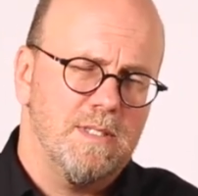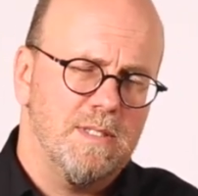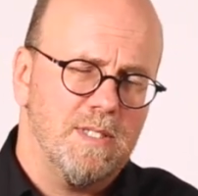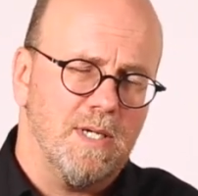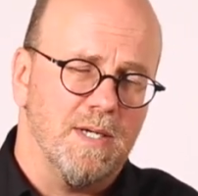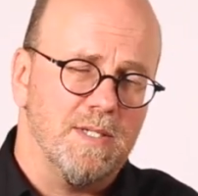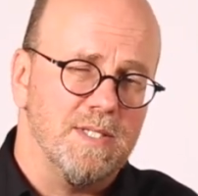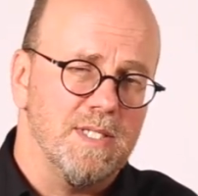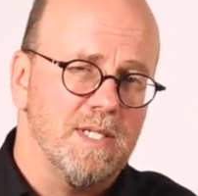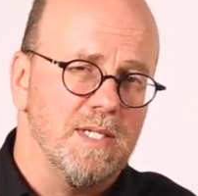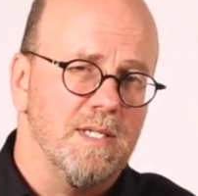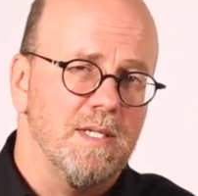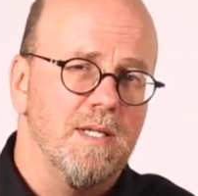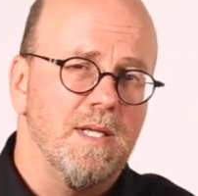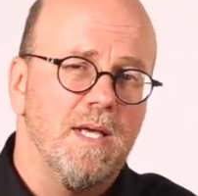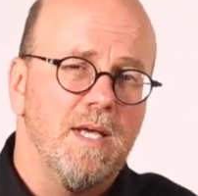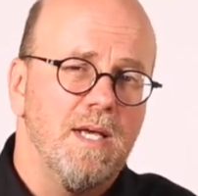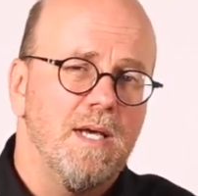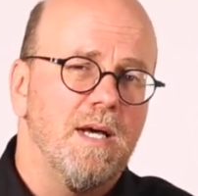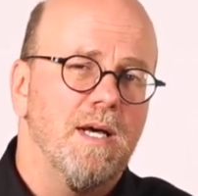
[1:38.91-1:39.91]
tucks in
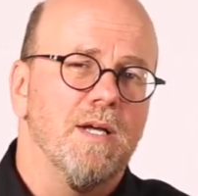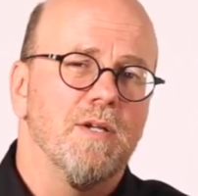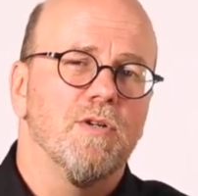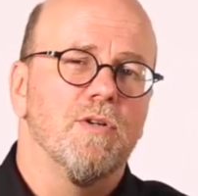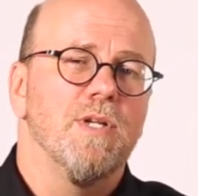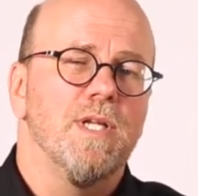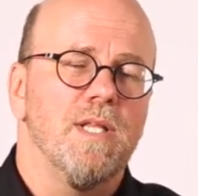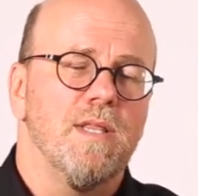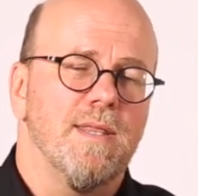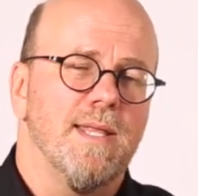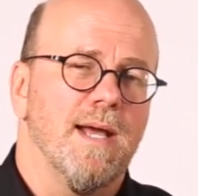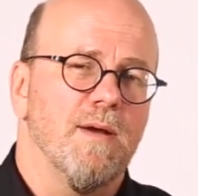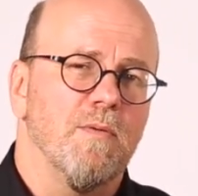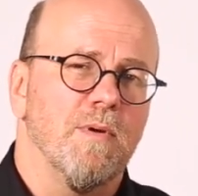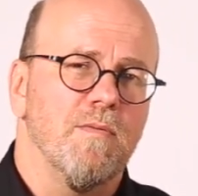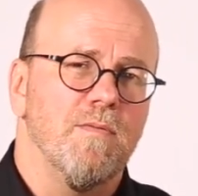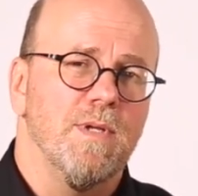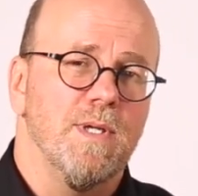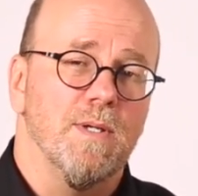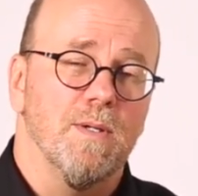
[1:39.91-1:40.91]
underneath that
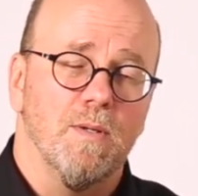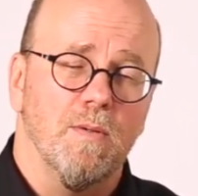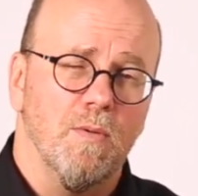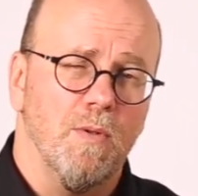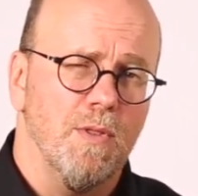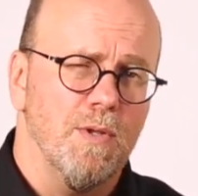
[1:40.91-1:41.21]
reveal.